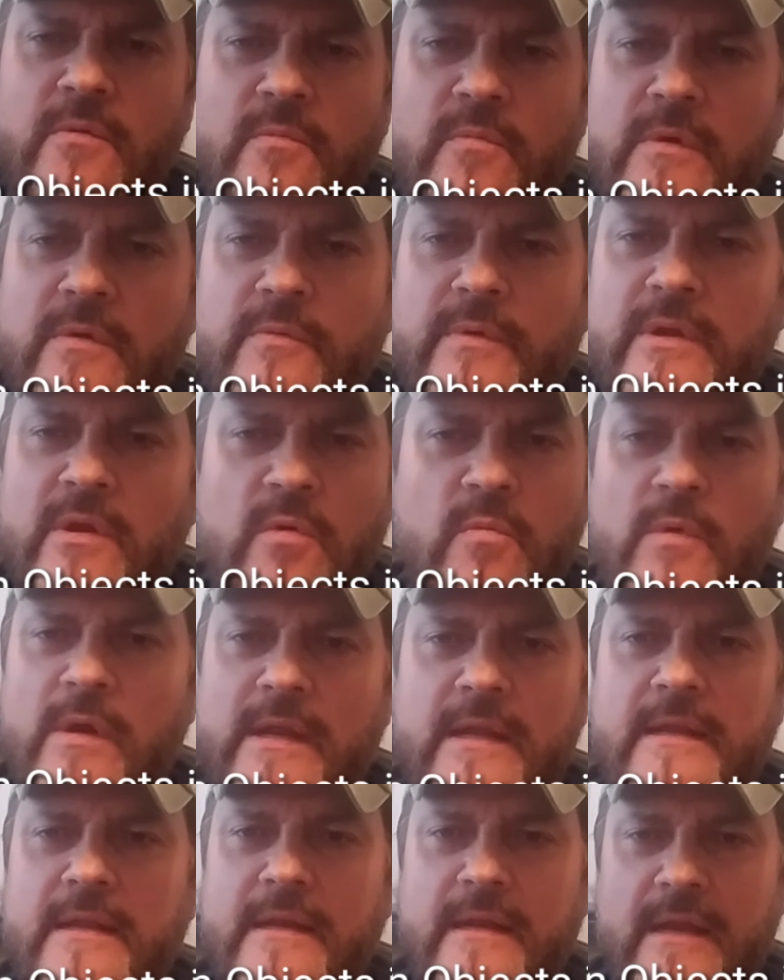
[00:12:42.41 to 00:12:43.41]
Well, we don't
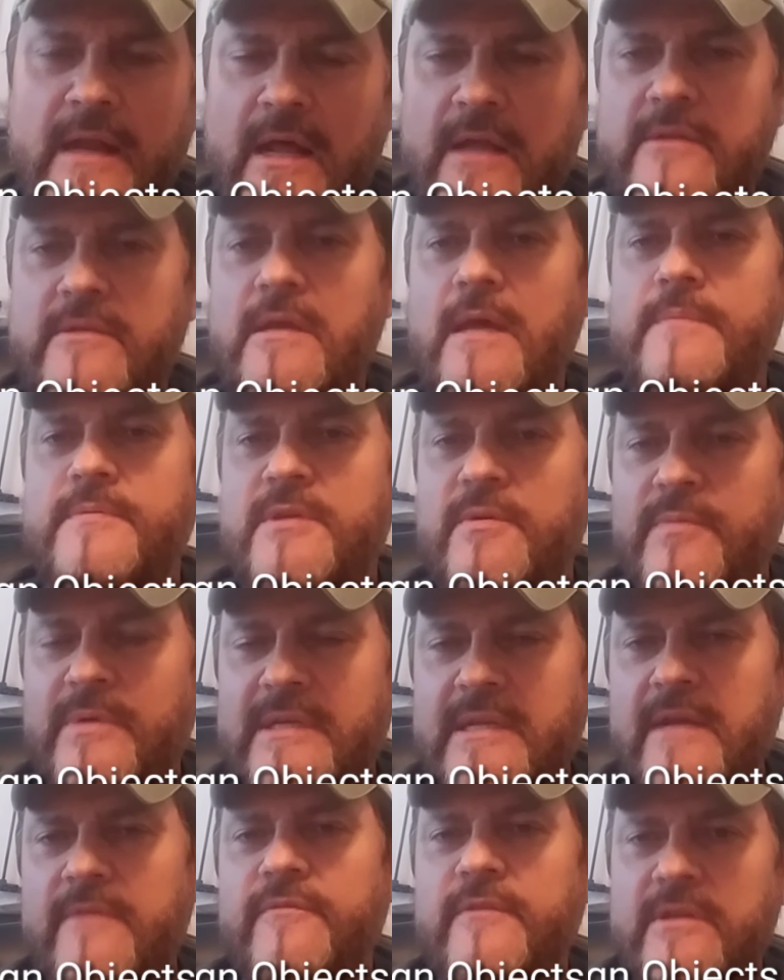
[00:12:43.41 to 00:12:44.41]
want it in an autopsy. We
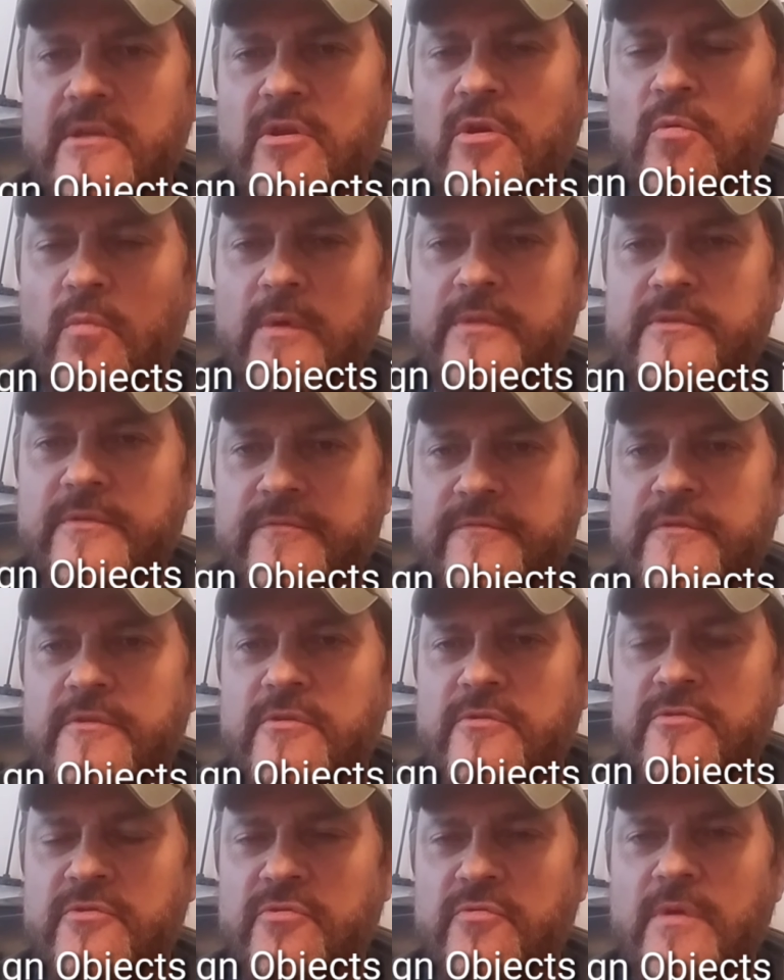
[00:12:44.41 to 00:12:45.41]
definitely don't want the
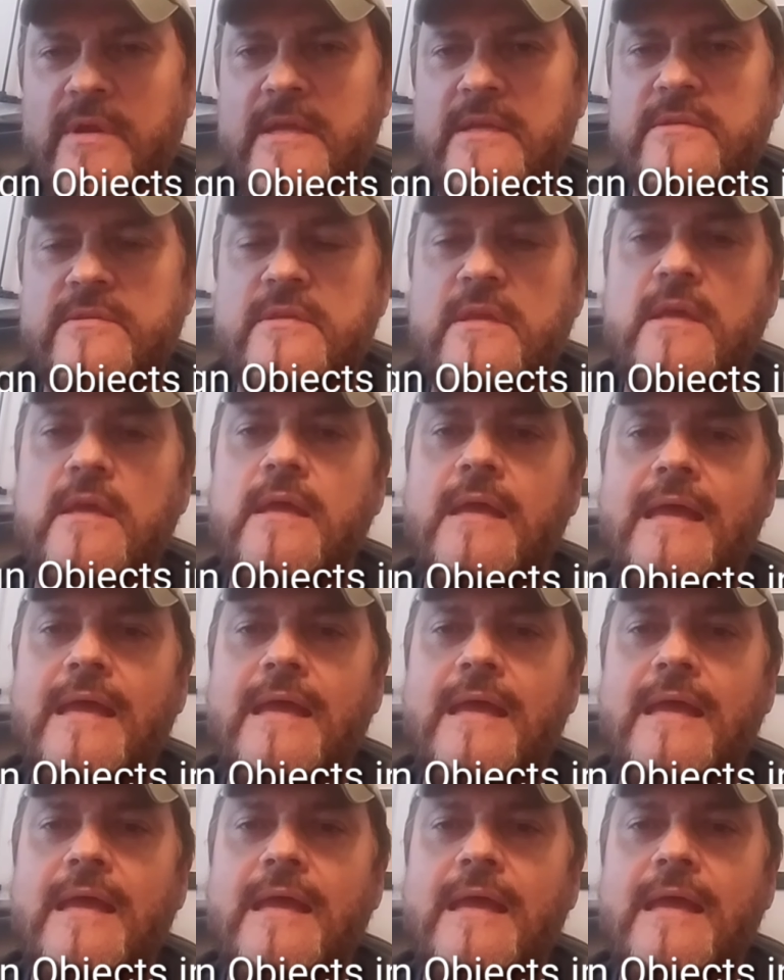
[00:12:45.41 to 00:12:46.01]
food and drinks